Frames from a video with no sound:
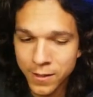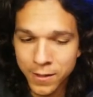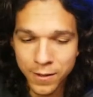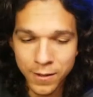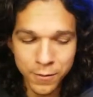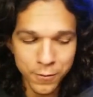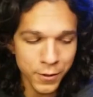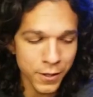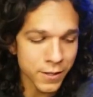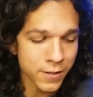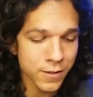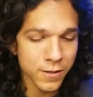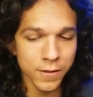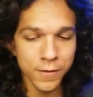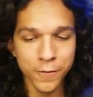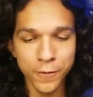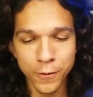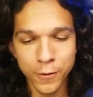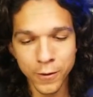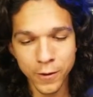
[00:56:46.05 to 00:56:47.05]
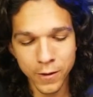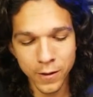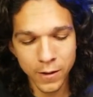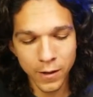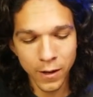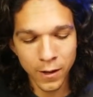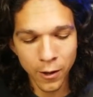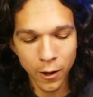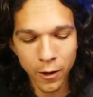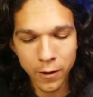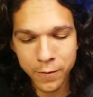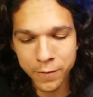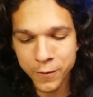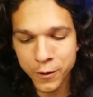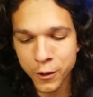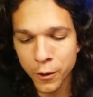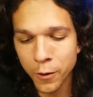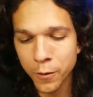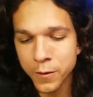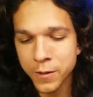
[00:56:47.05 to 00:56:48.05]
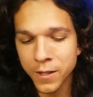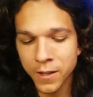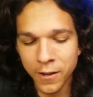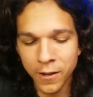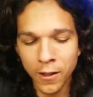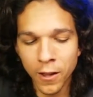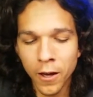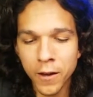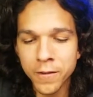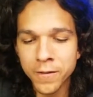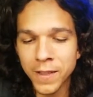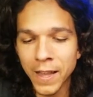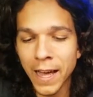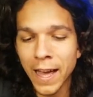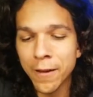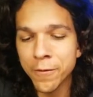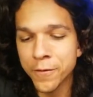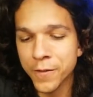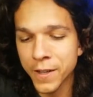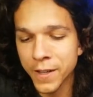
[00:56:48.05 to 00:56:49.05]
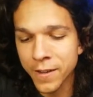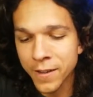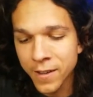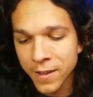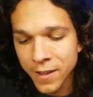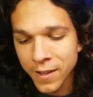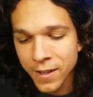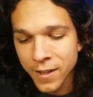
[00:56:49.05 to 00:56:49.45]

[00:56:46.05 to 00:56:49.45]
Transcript: a reason for a lot of jokes and a lot of laughing